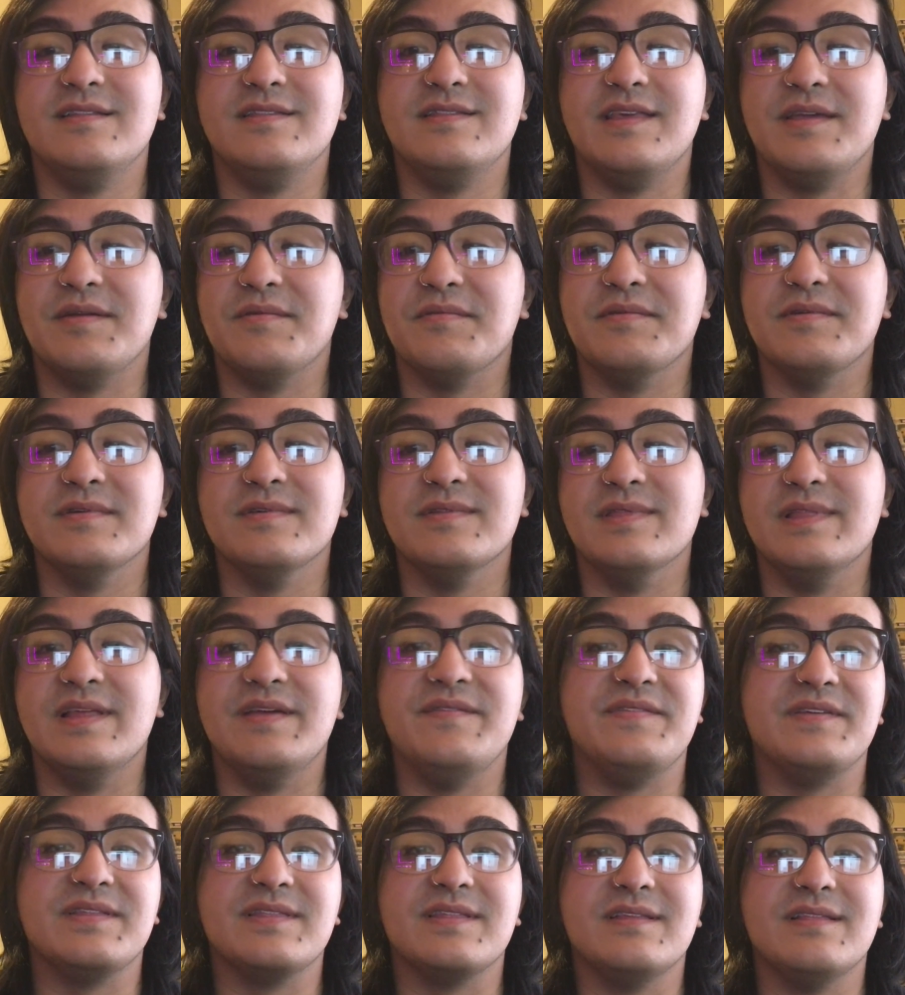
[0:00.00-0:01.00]
they were
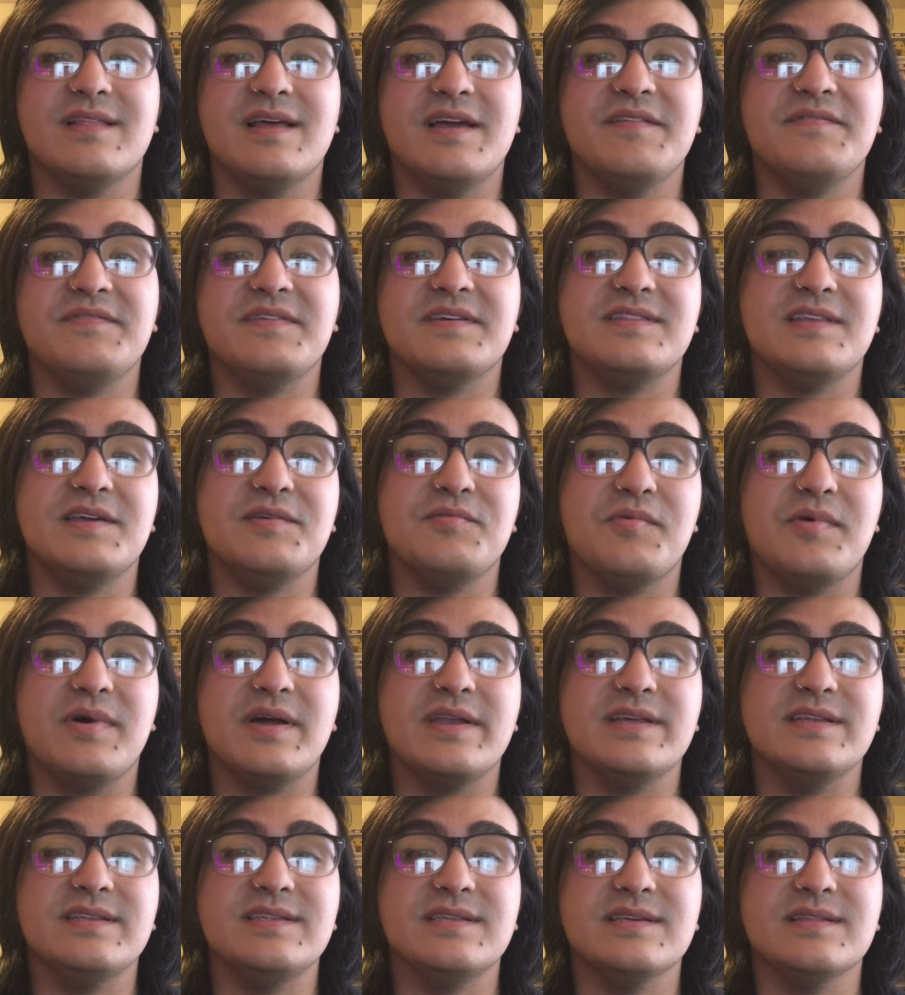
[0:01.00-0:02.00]
living the life that they
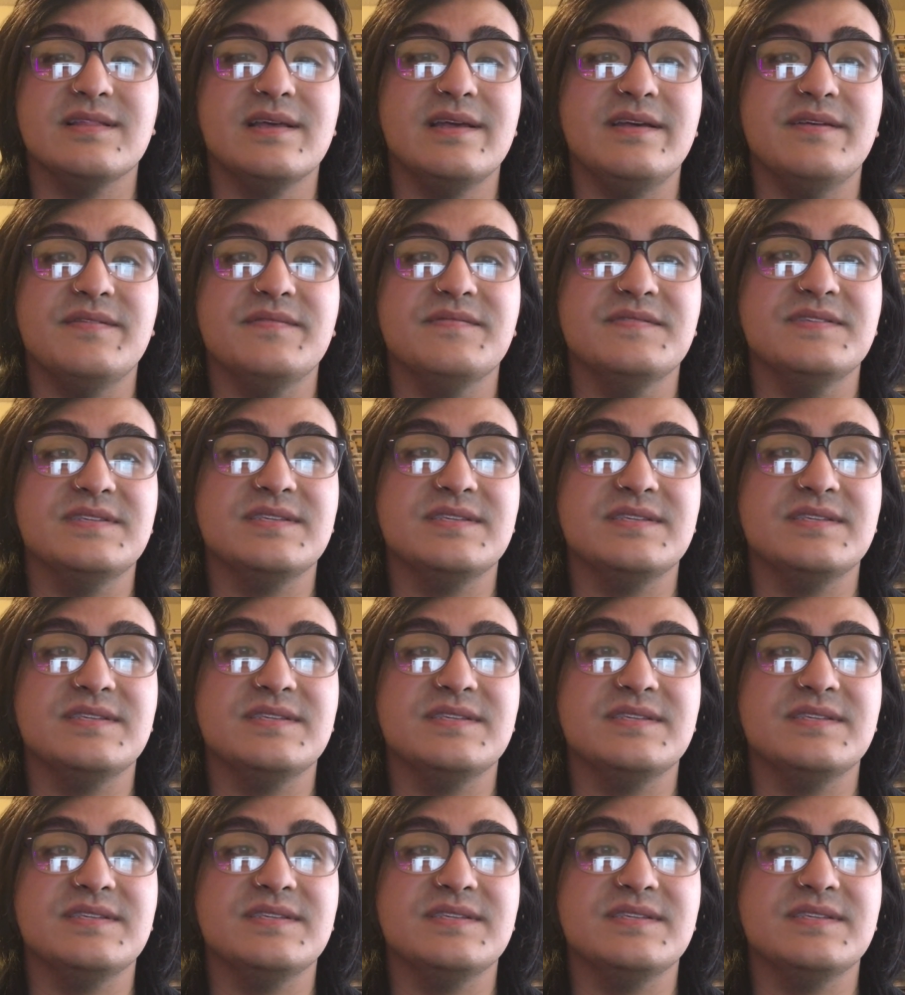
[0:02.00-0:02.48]
wanted to live.